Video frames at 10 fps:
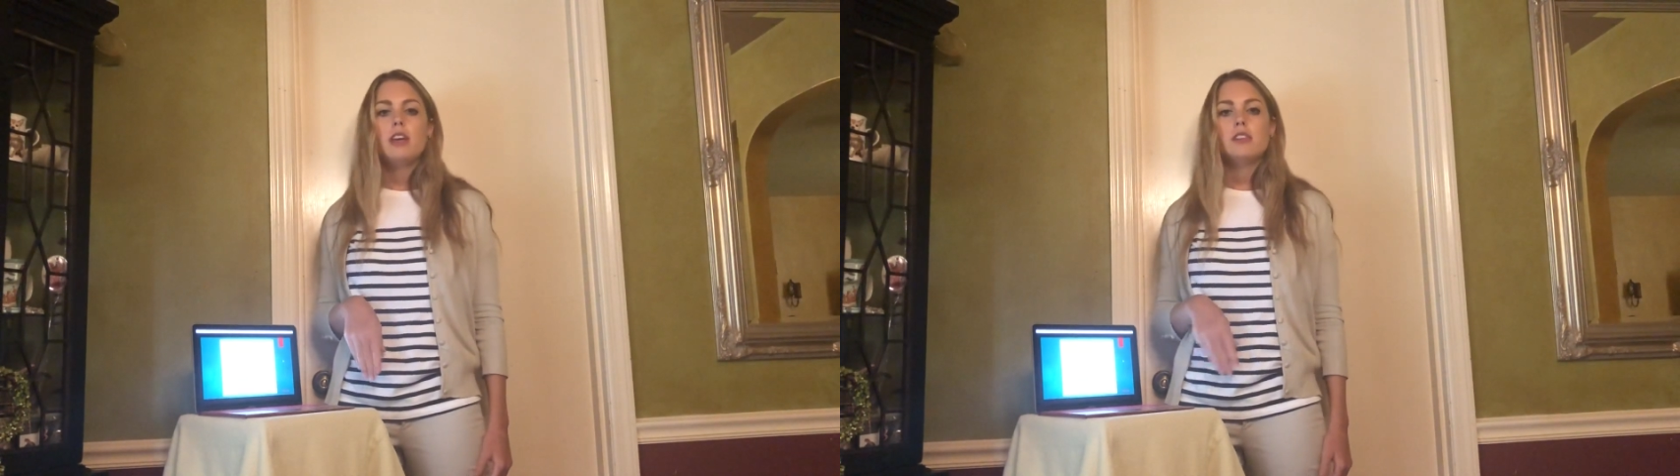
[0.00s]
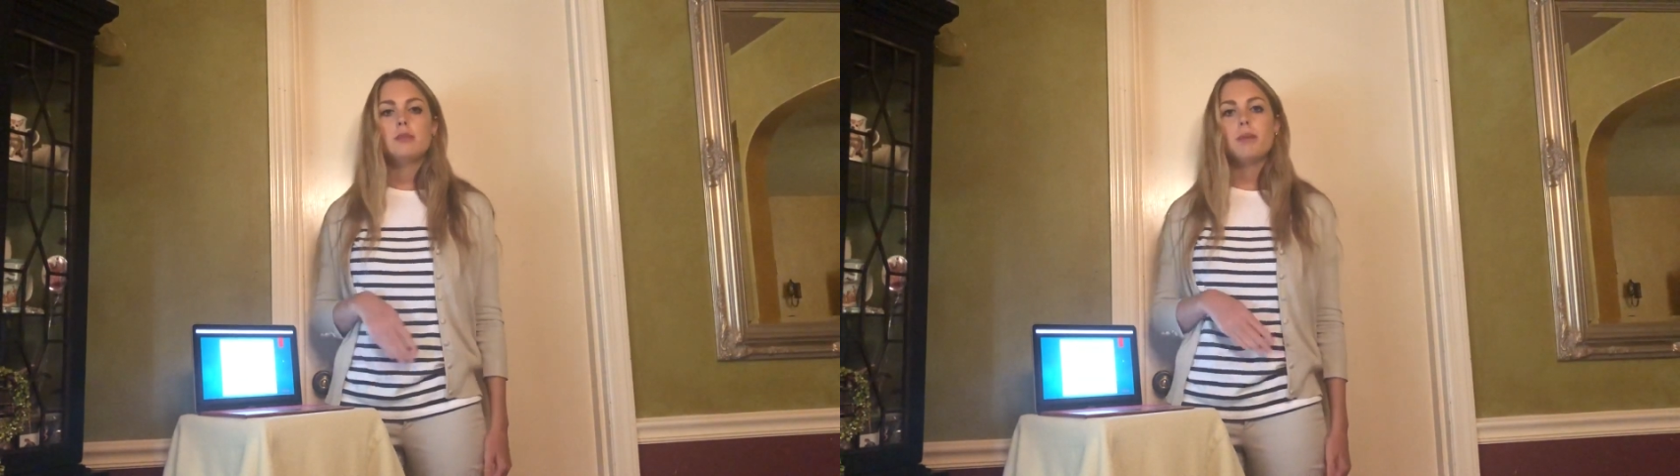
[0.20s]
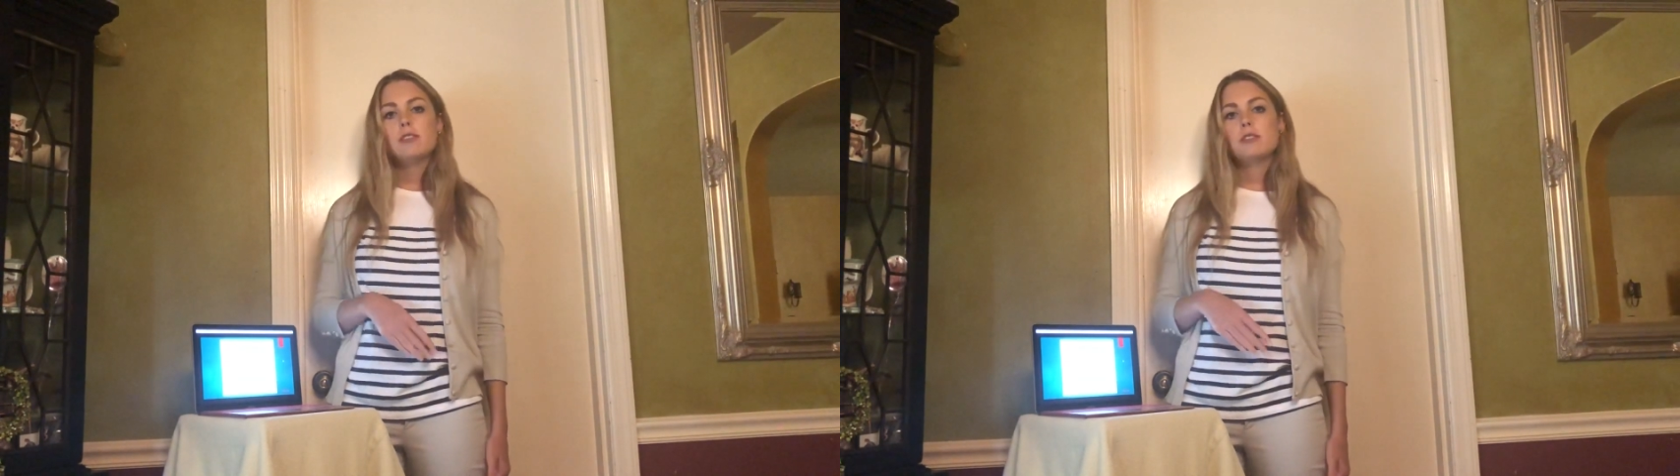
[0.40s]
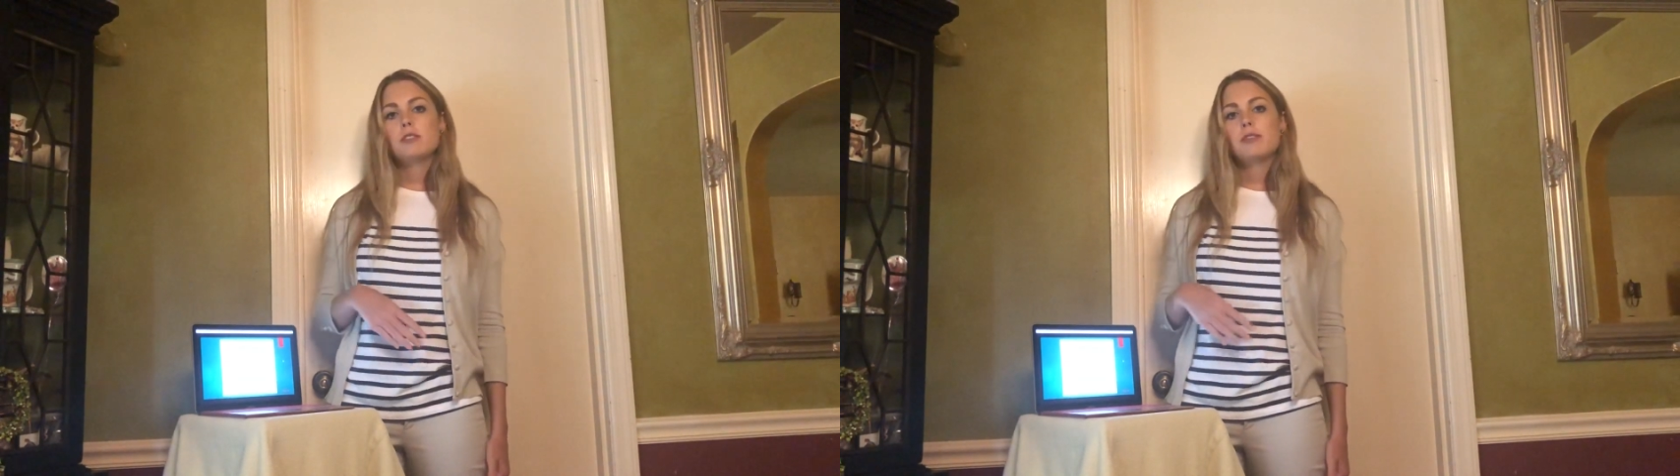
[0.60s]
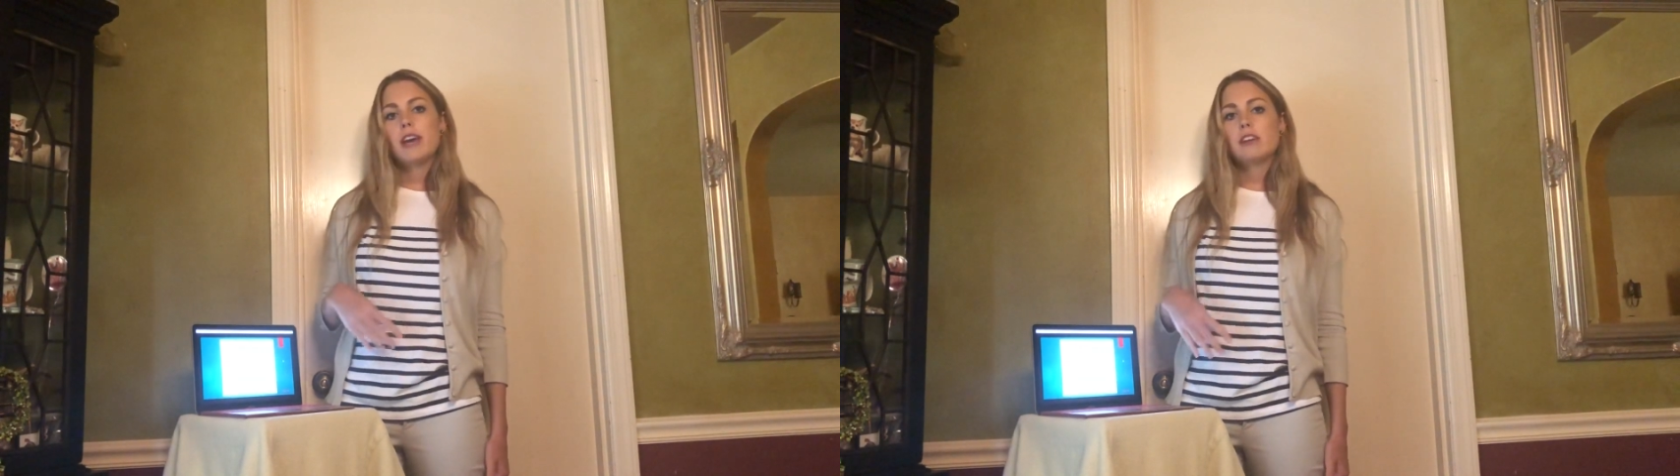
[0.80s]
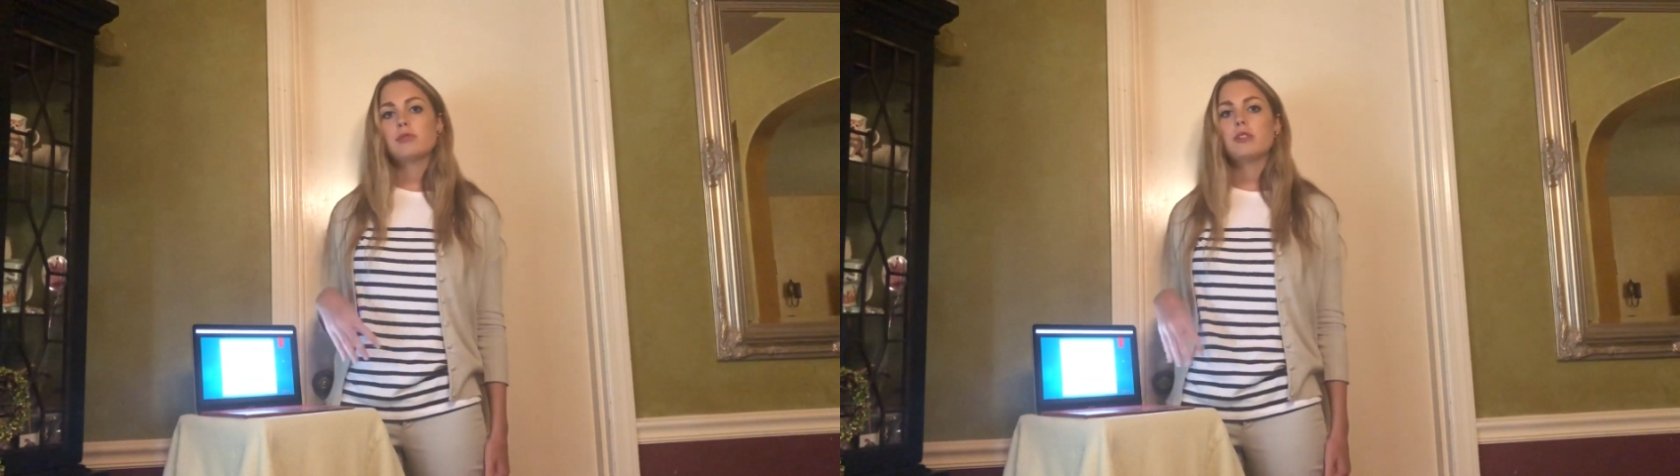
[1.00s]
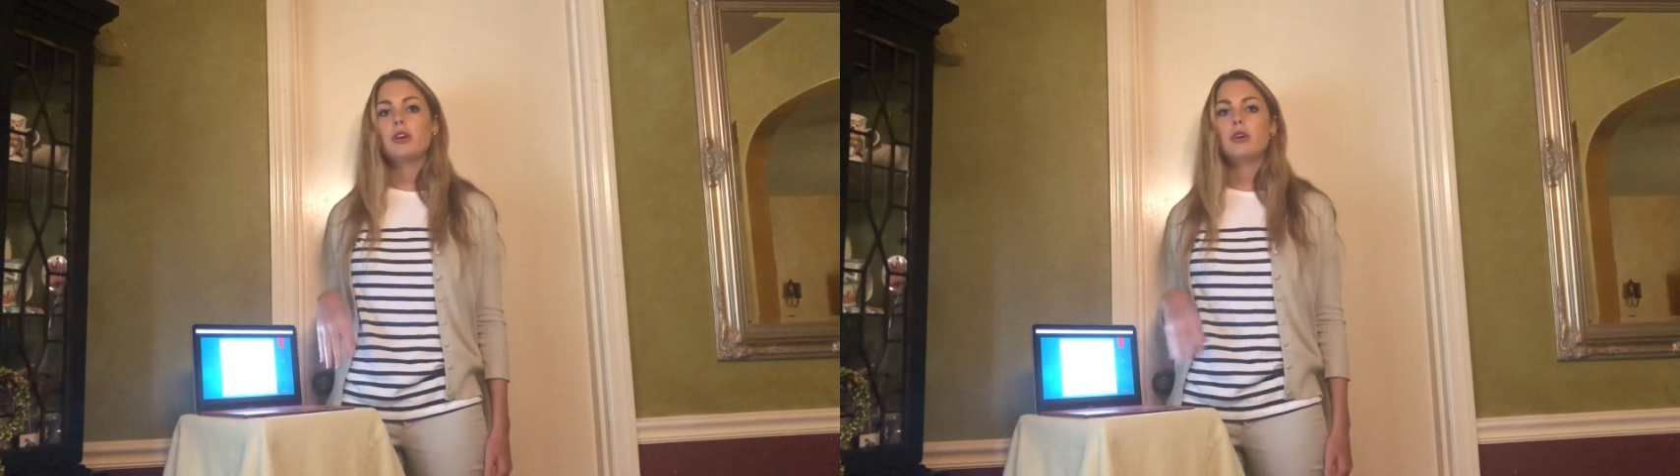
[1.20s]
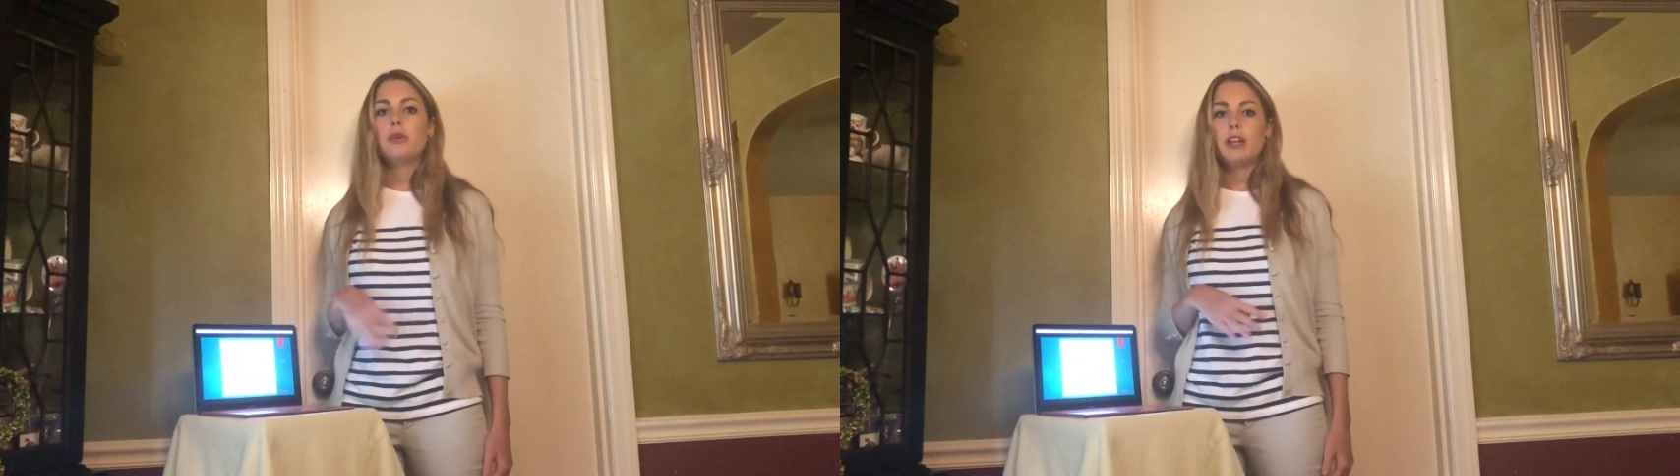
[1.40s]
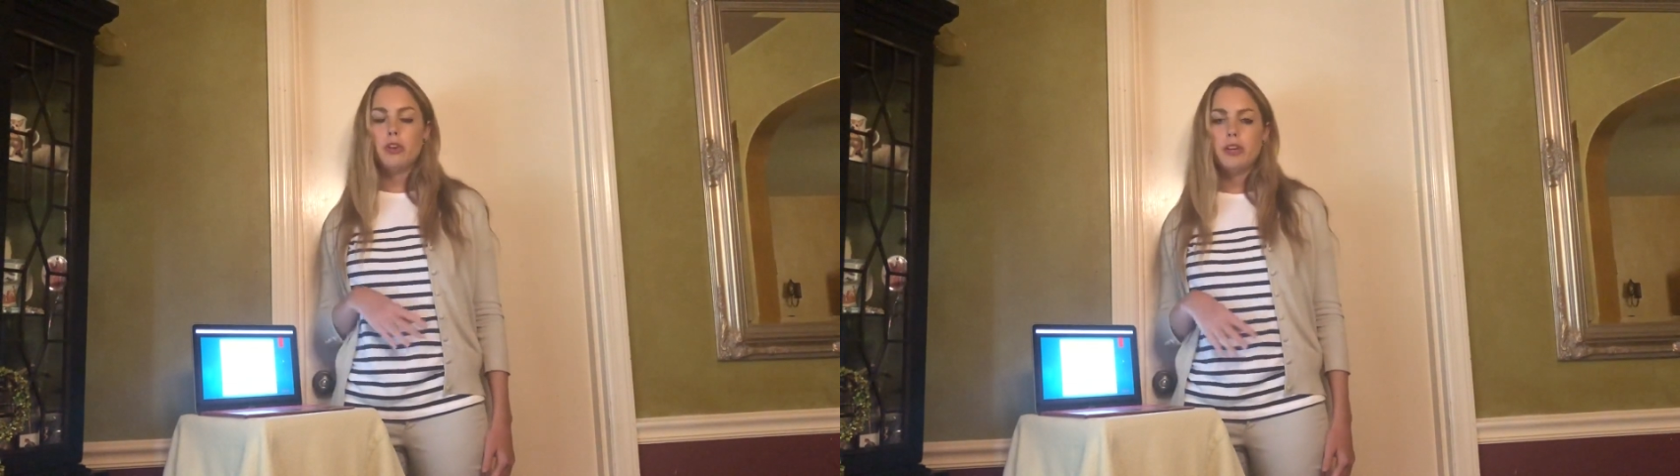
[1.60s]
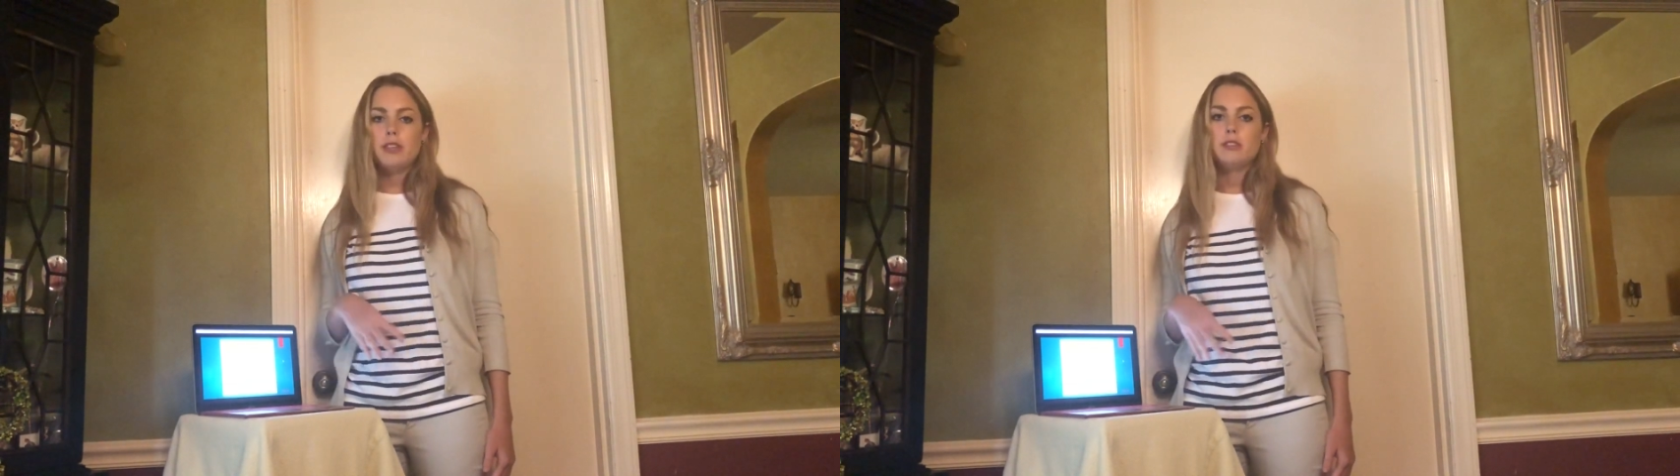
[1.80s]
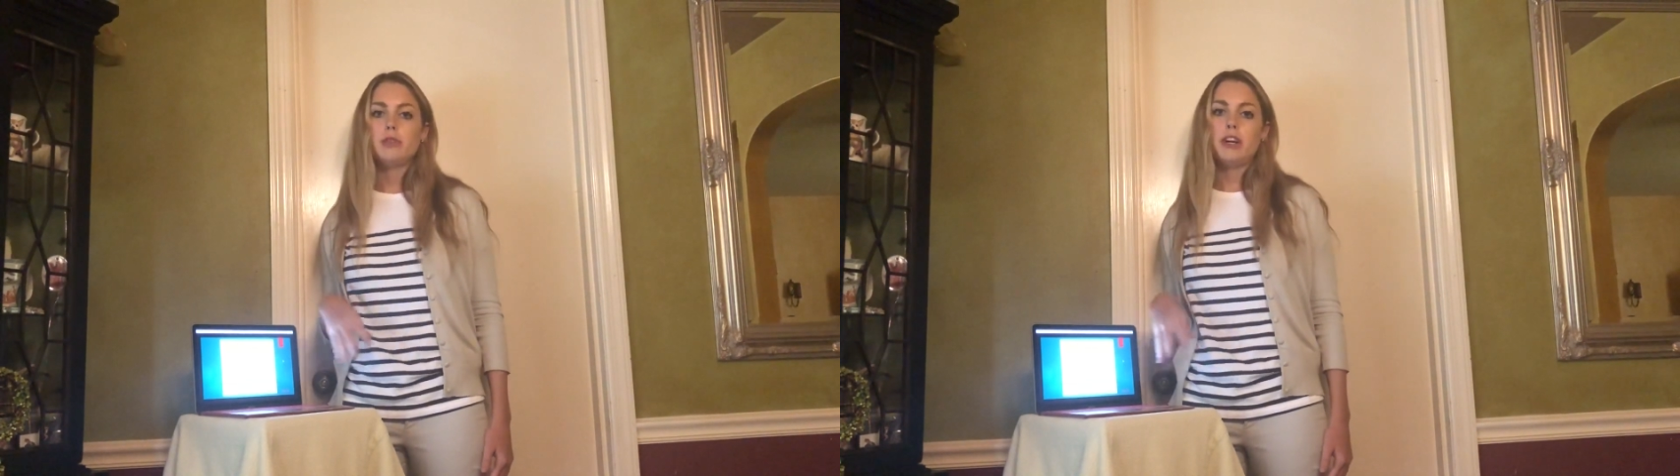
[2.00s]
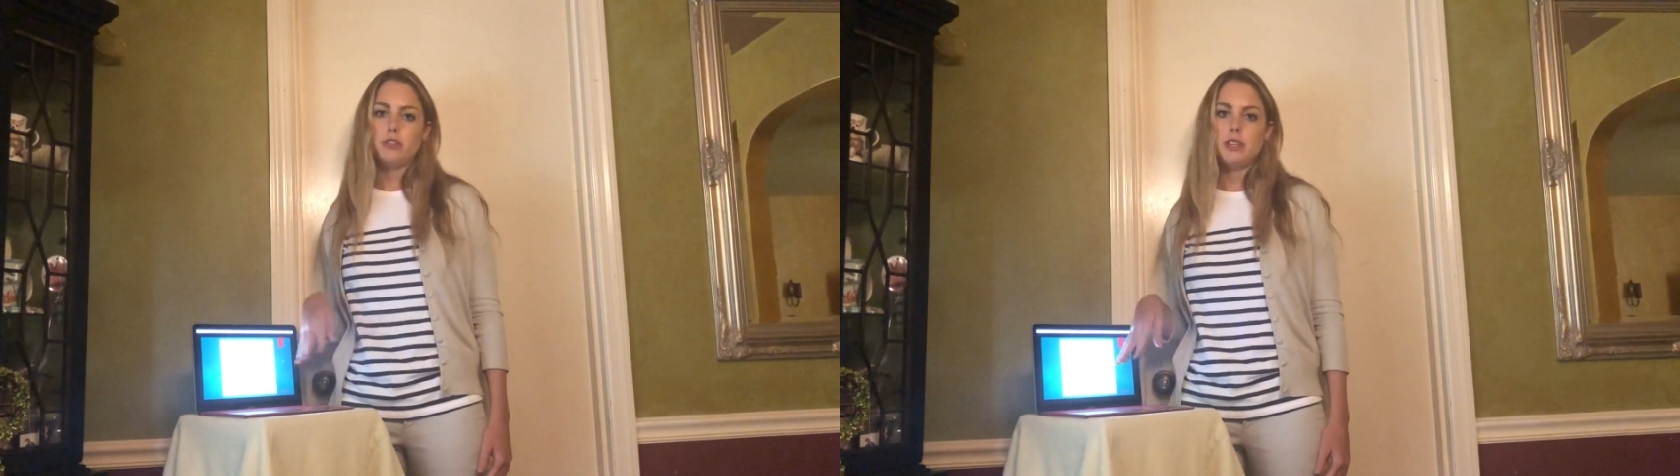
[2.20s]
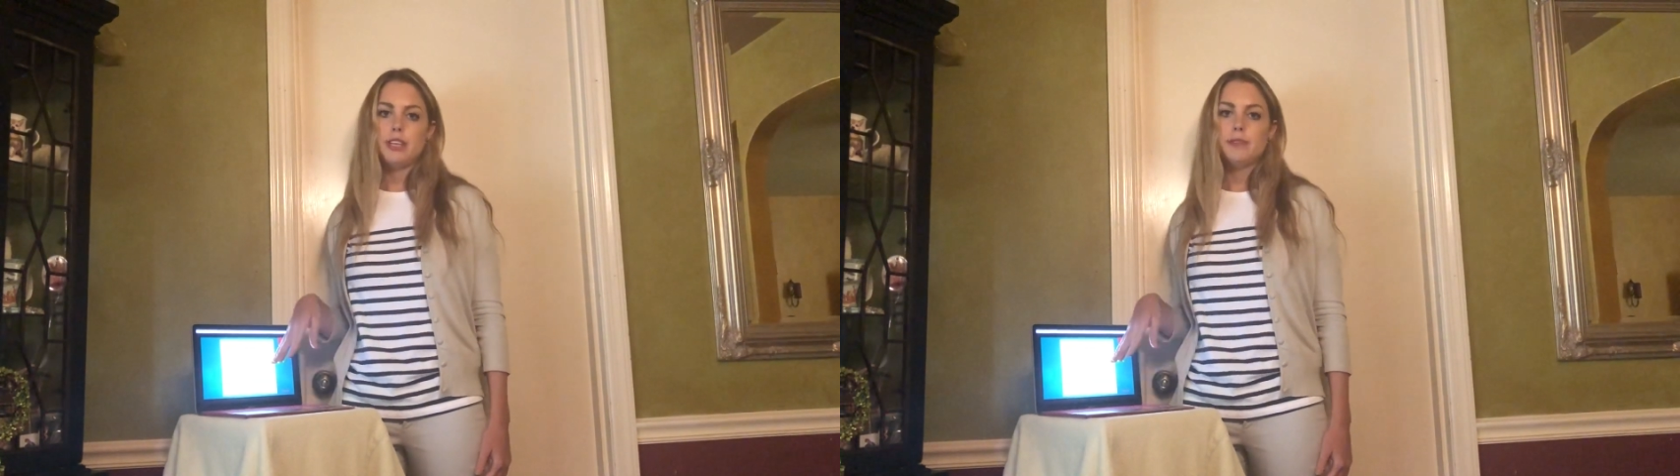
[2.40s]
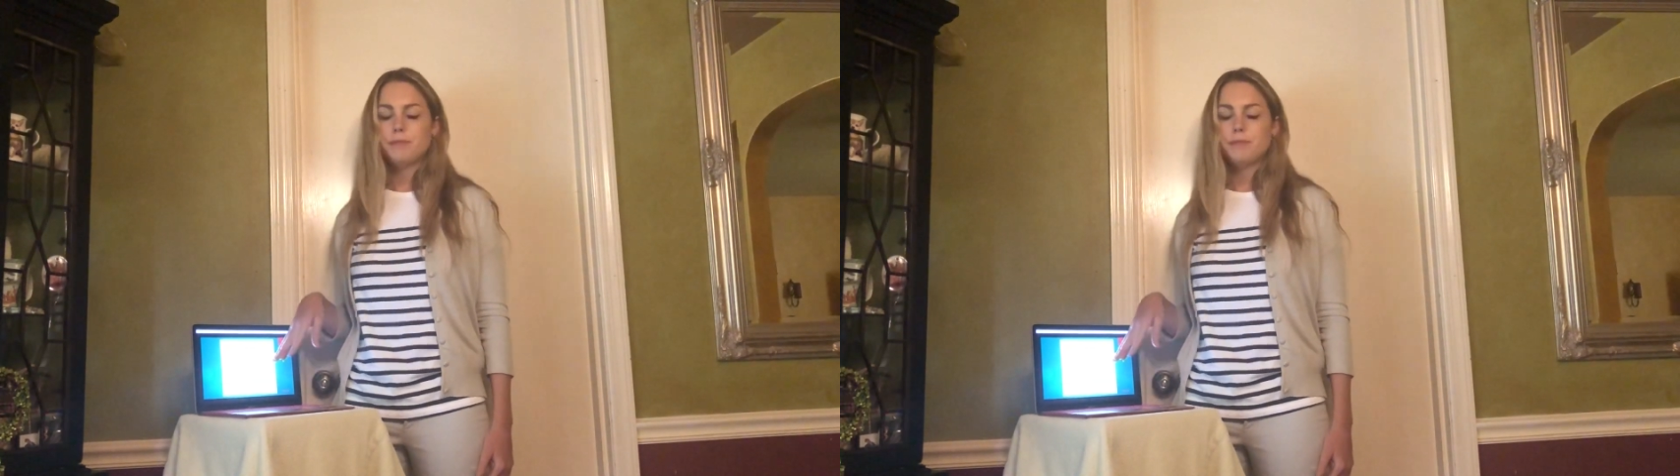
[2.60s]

the positive cash flow increased gradually.